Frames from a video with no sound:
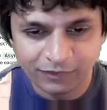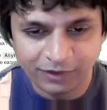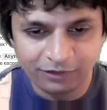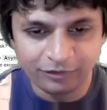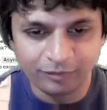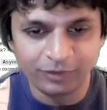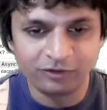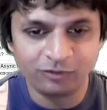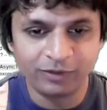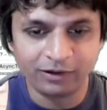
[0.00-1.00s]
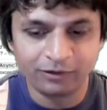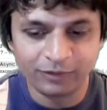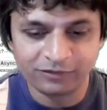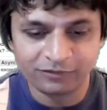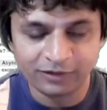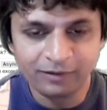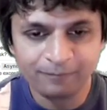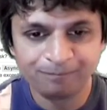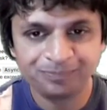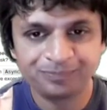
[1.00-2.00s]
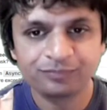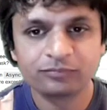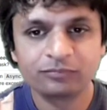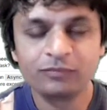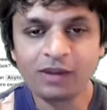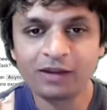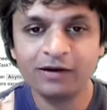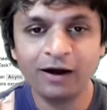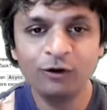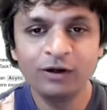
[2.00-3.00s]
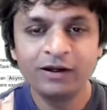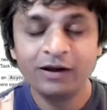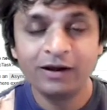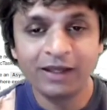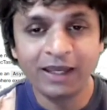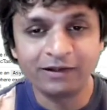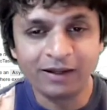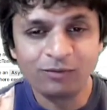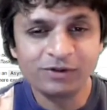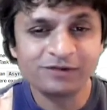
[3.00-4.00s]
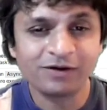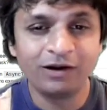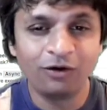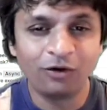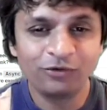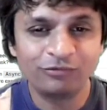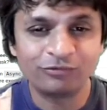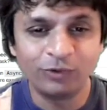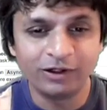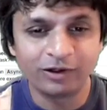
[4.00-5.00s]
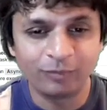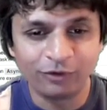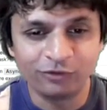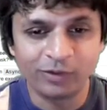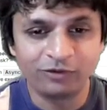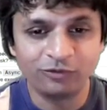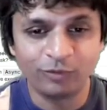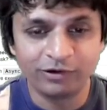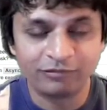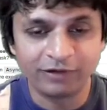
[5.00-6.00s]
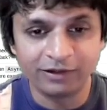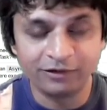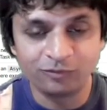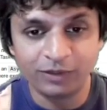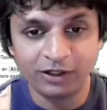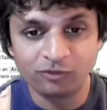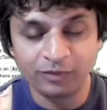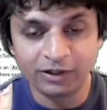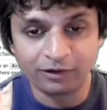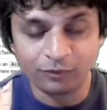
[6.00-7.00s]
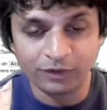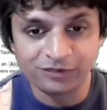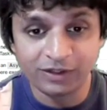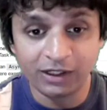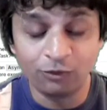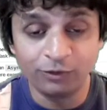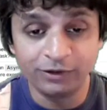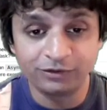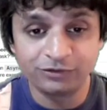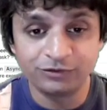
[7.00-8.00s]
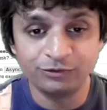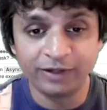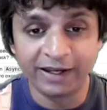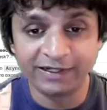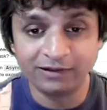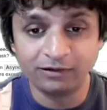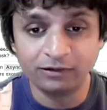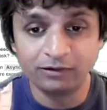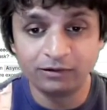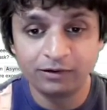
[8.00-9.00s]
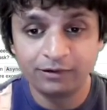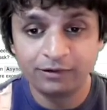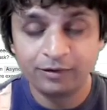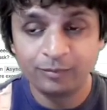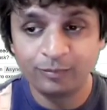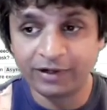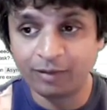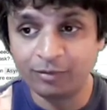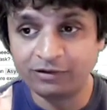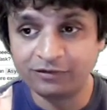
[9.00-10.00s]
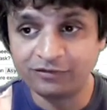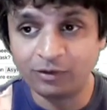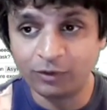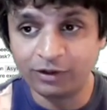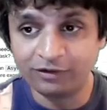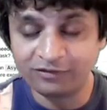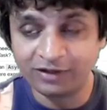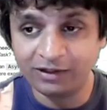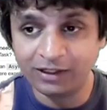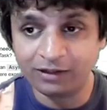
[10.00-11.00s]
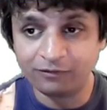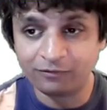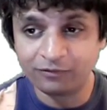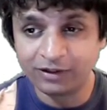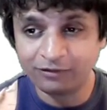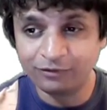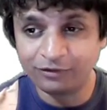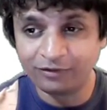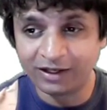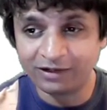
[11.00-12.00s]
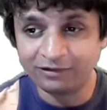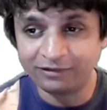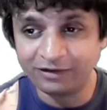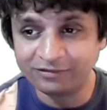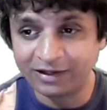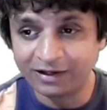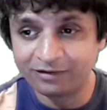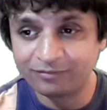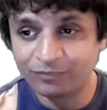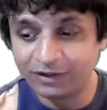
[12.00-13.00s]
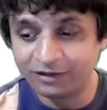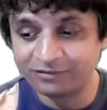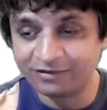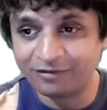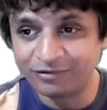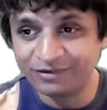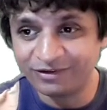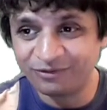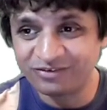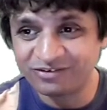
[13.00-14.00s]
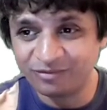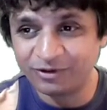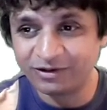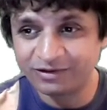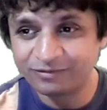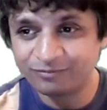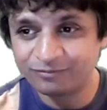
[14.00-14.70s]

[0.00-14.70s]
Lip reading: PHP request, right? Now, again, that was a lot of work because we had to modify this PHP request in order to handle parameters that we're going to send in, right? In order to handle these like things after the question mark,